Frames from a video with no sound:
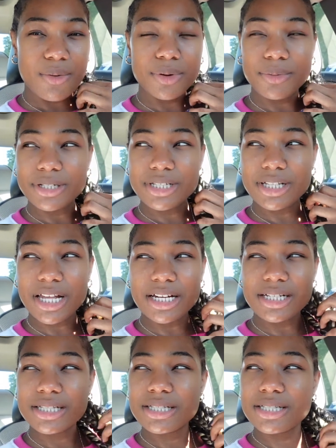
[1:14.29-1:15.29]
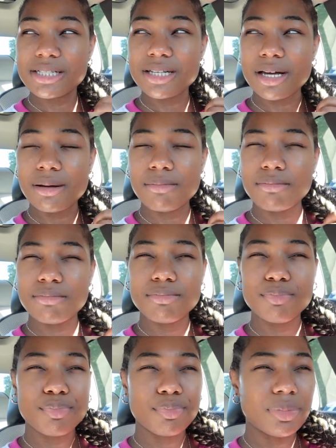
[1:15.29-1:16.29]
We went to like some
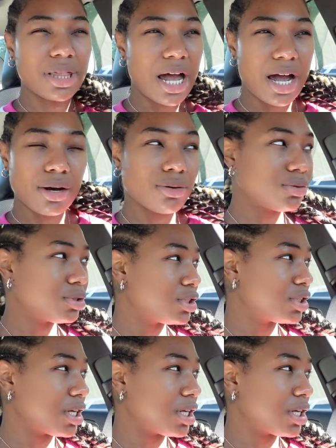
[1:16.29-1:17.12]
lounge,